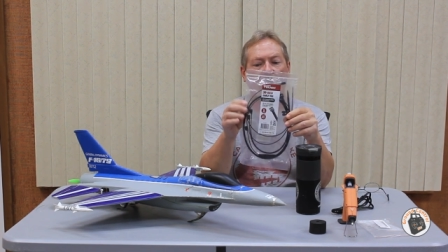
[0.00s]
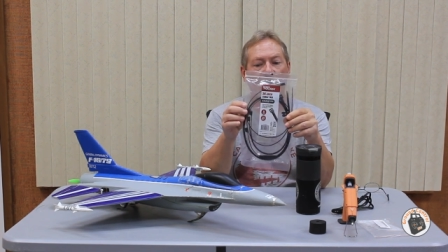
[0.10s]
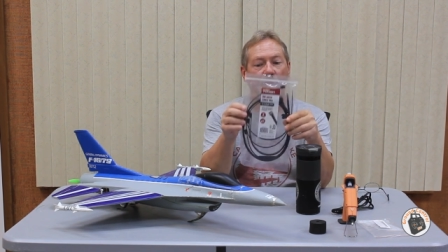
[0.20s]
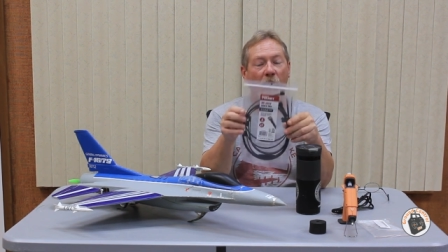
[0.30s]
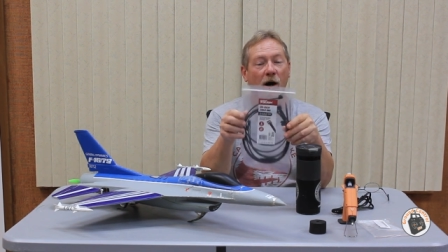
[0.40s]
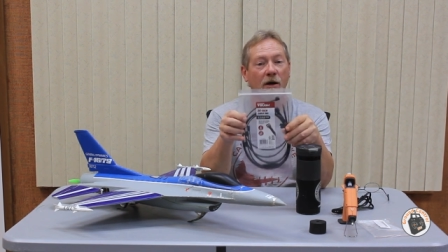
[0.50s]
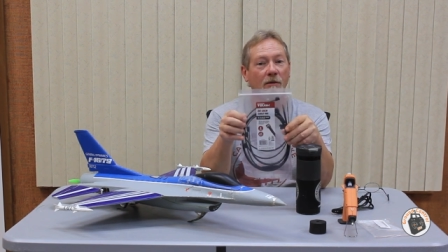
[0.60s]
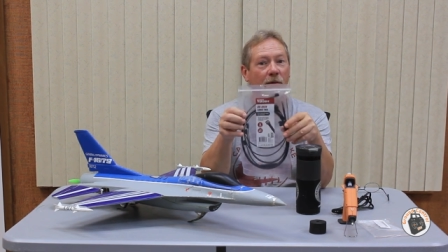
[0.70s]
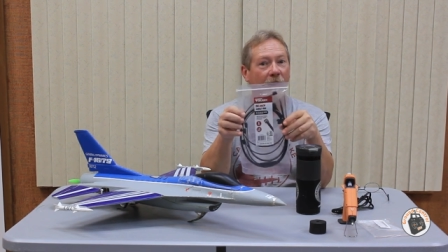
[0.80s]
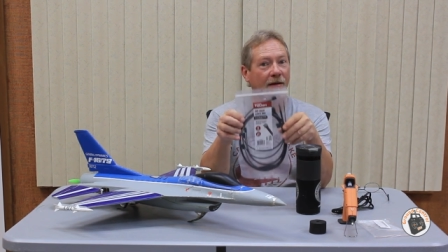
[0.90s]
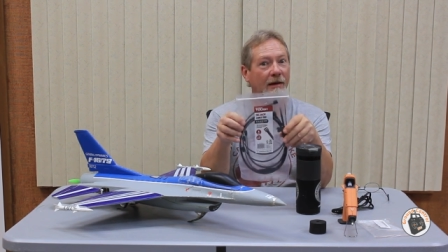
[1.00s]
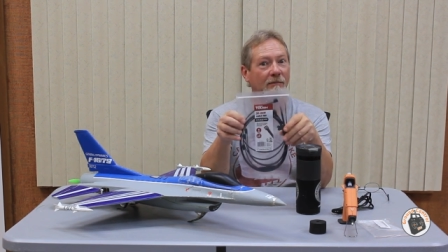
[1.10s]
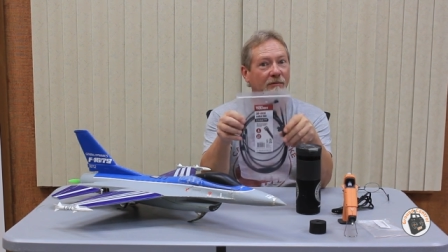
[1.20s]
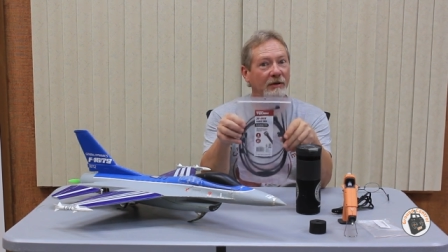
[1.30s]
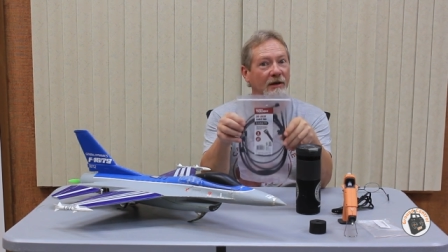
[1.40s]
I bought them at a
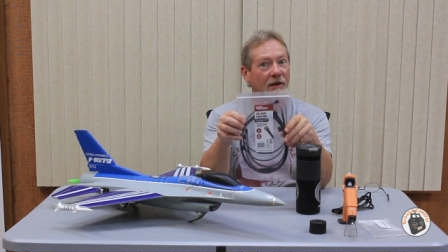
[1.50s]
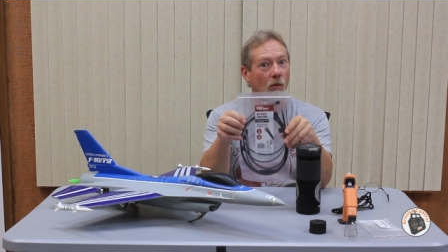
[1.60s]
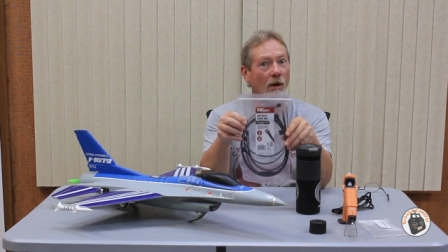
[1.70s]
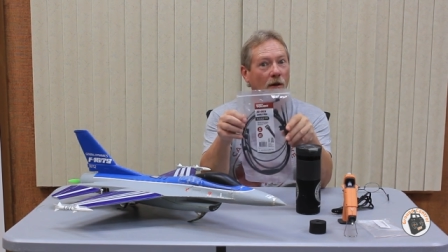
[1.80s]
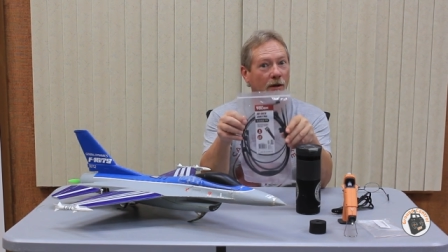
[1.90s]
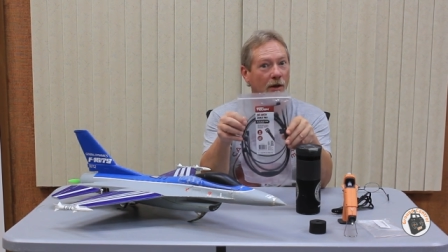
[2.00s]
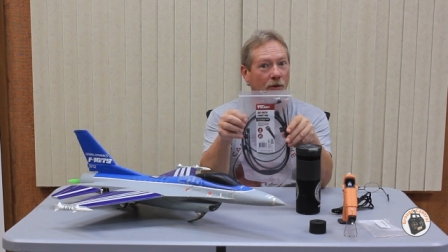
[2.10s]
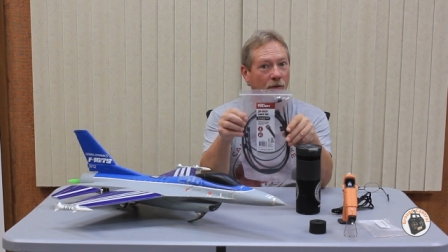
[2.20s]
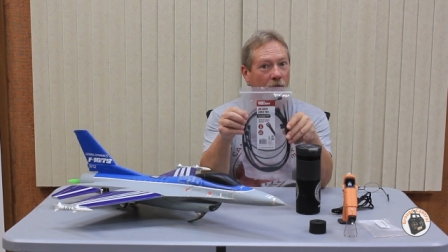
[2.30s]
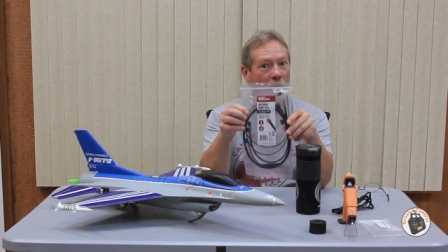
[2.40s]
big well-known